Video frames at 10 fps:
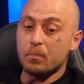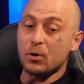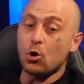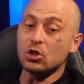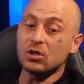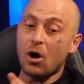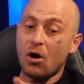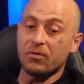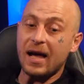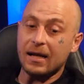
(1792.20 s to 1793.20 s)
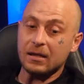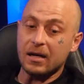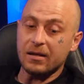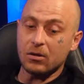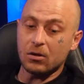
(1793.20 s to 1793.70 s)
because of that, you
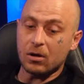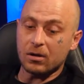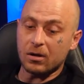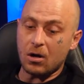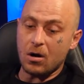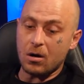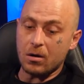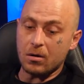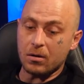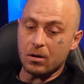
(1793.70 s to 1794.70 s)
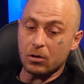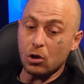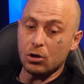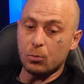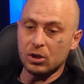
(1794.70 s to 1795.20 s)
know, the, like, a
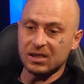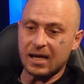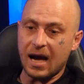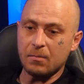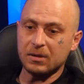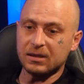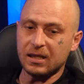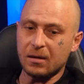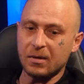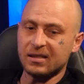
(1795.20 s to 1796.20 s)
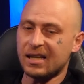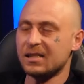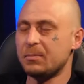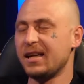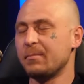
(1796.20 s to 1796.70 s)
lot of the boys would come and, you know, man,
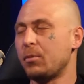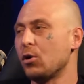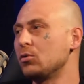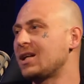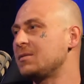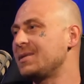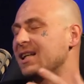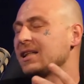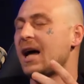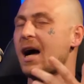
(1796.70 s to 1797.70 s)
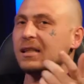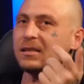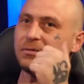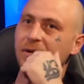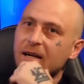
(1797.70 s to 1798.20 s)
can't be getting bottled, can't be getting
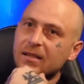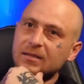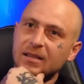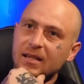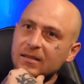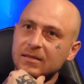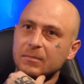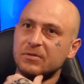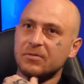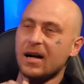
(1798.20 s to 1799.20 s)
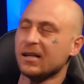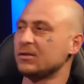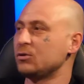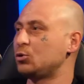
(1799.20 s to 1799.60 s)
glass and fucking, yeah, it'd be fucking 20